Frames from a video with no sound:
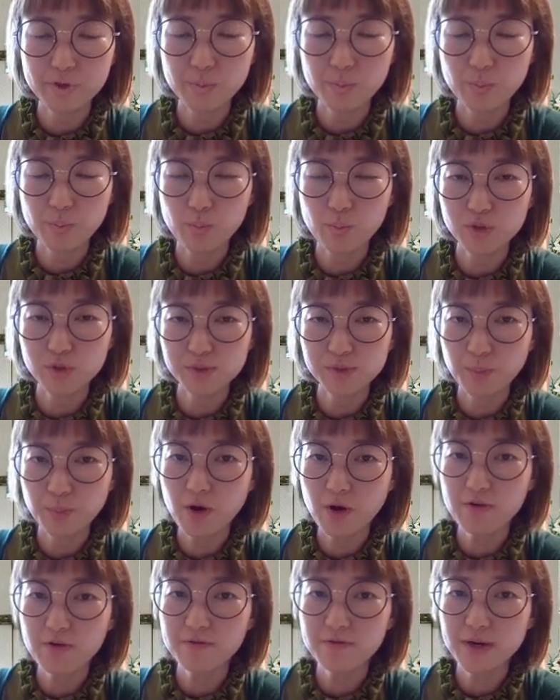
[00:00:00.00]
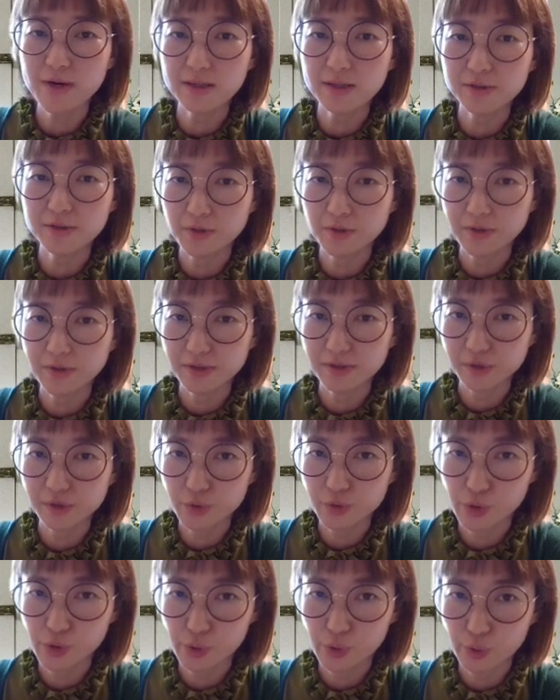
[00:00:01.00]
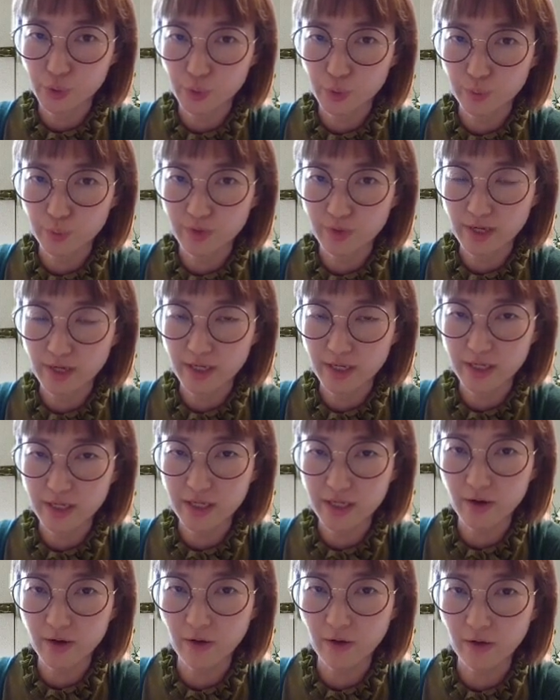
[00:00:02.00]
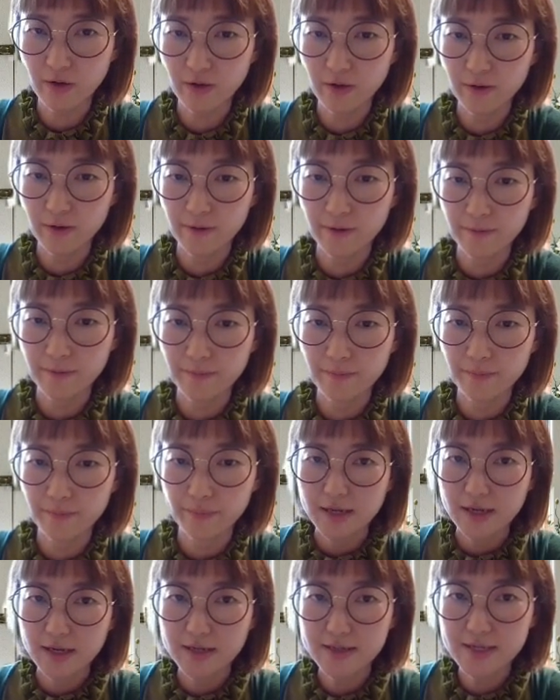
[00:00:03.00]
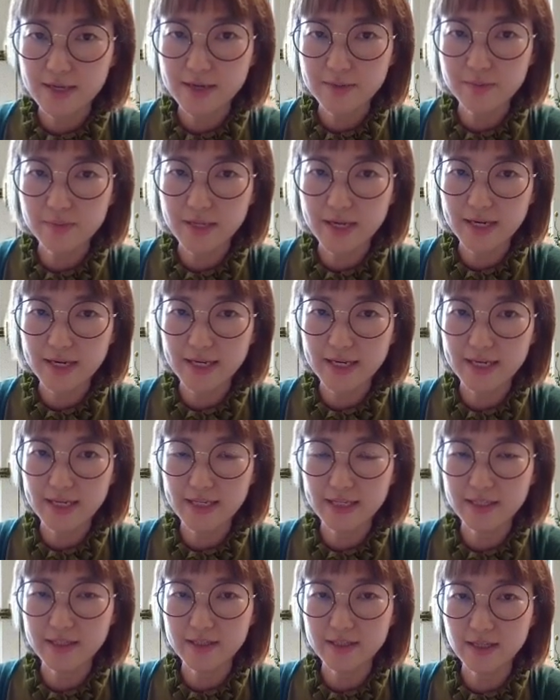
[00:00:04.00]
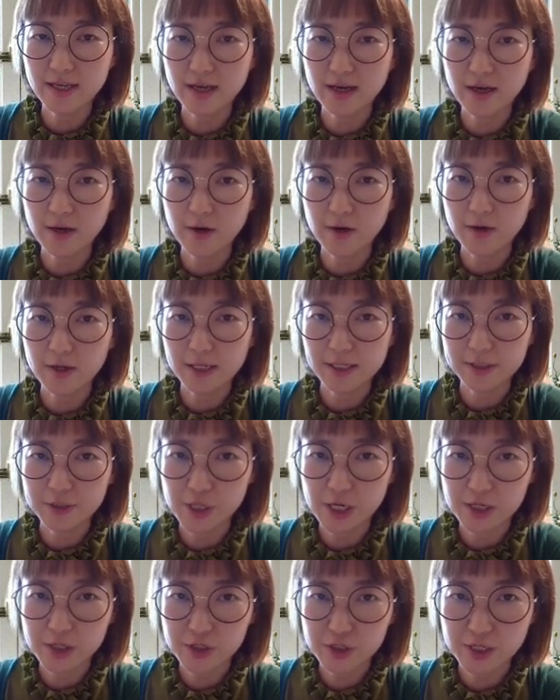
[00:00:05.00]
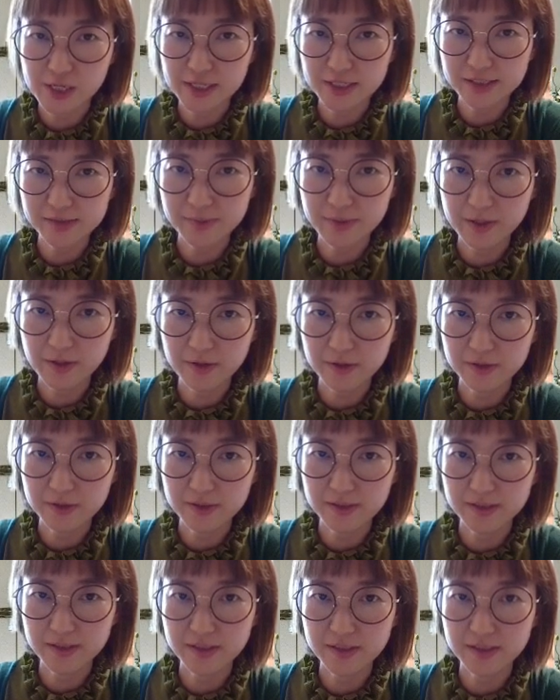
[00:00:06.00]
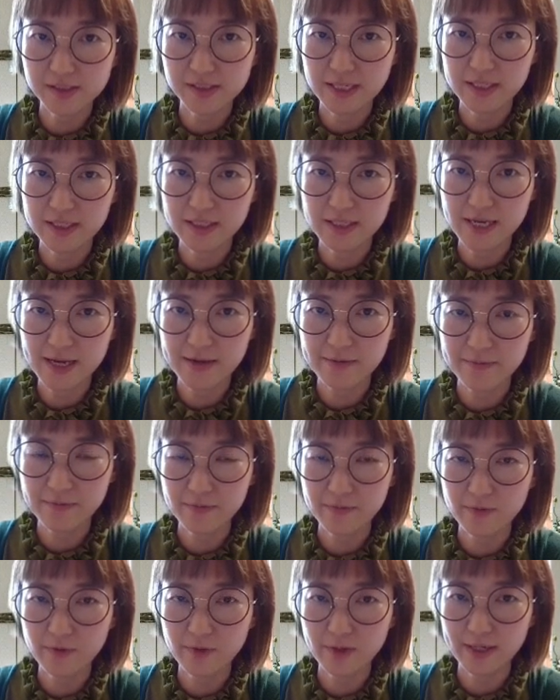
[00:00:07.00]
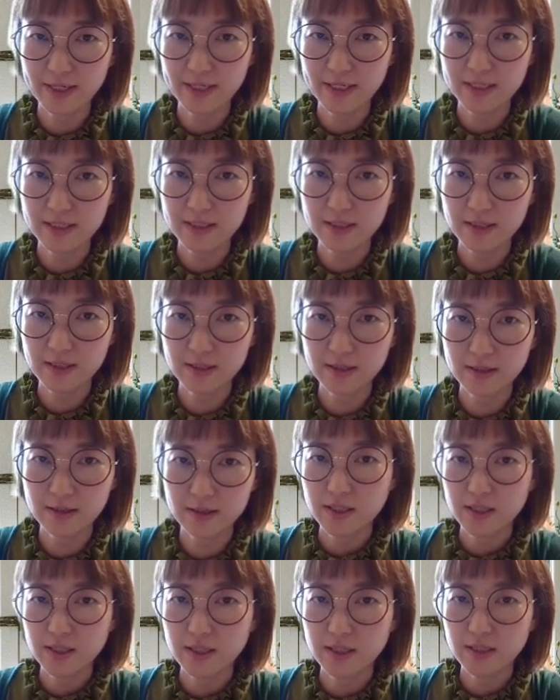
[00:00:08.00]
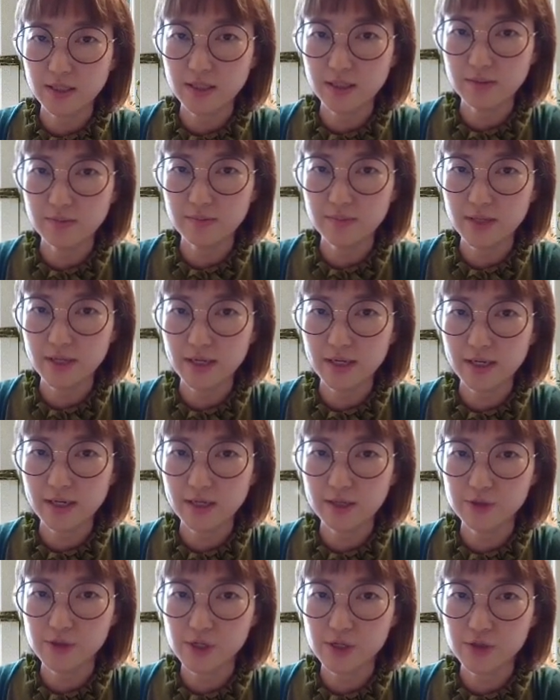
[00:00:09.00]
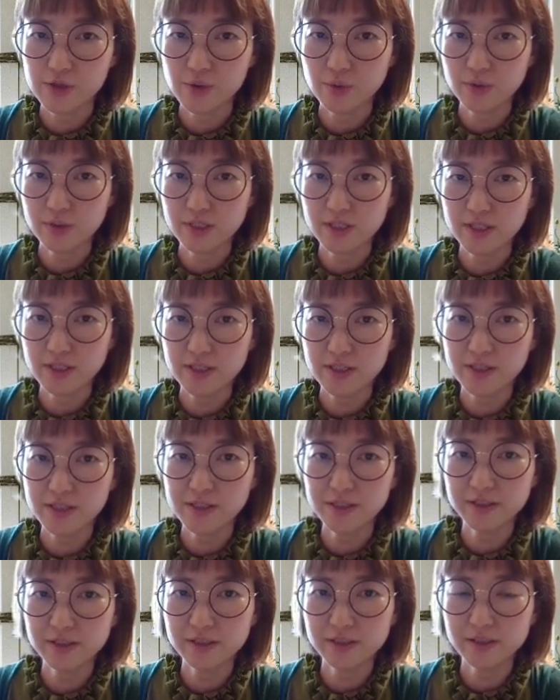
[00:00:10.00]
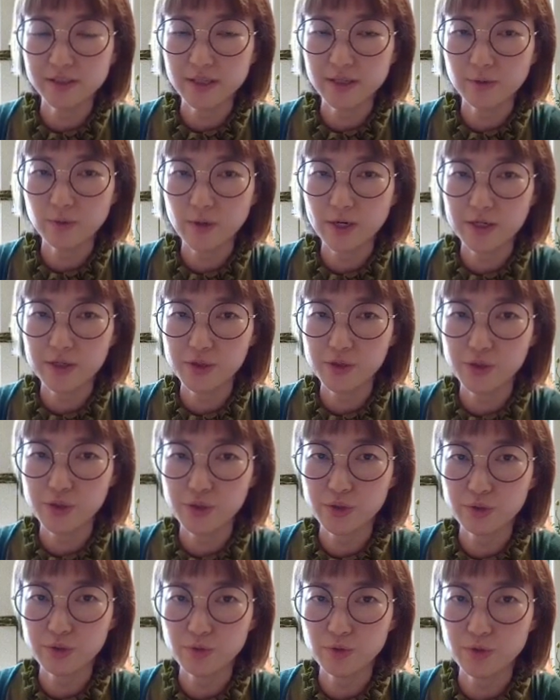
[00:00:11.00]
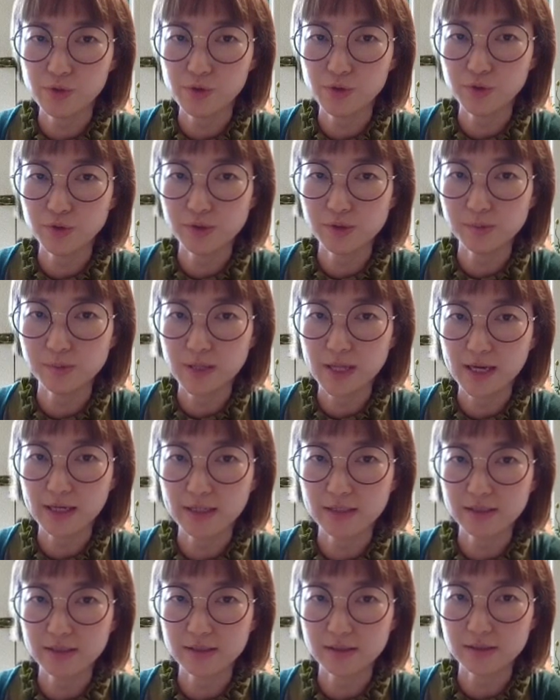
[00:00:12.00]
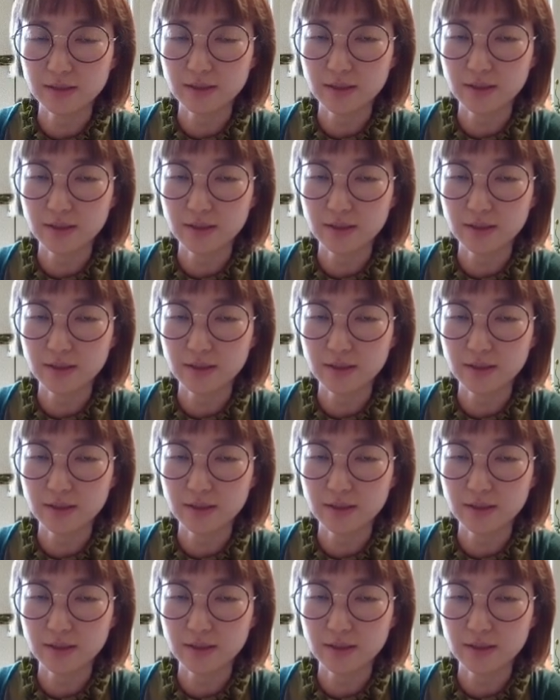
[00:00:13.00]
the most powerful answer is to play here. And then black can exchange this because this is center, right? And black can exchange all this. Then white should reduce black's